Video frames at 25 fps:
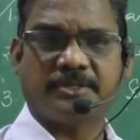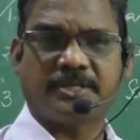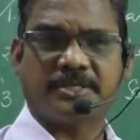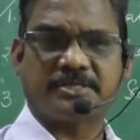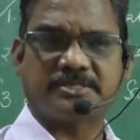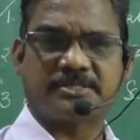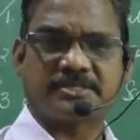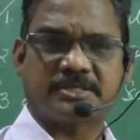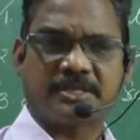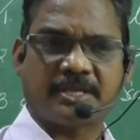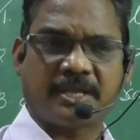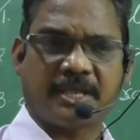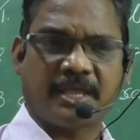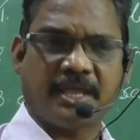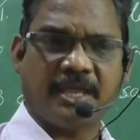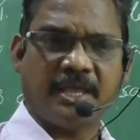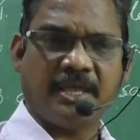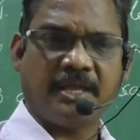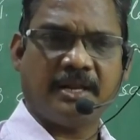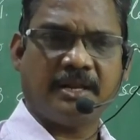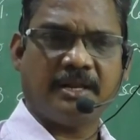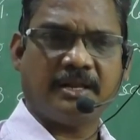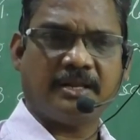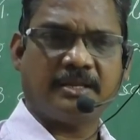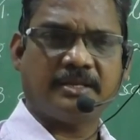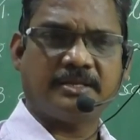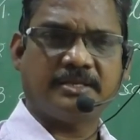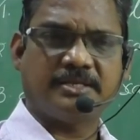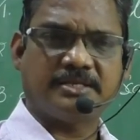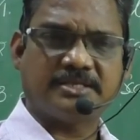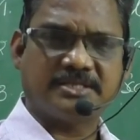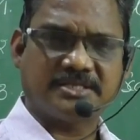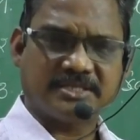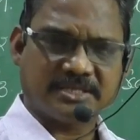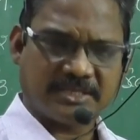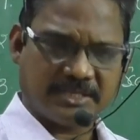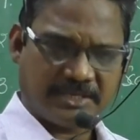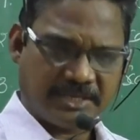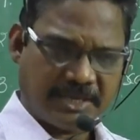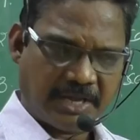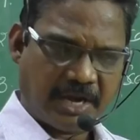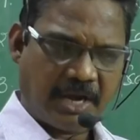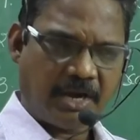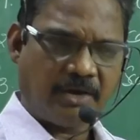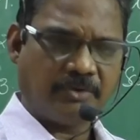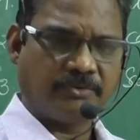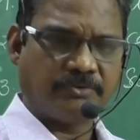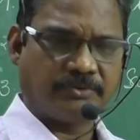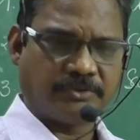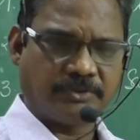scale is
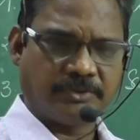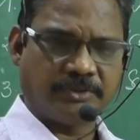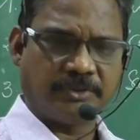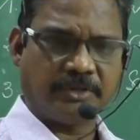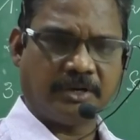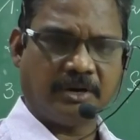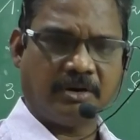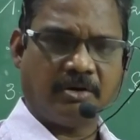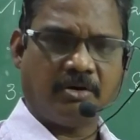downed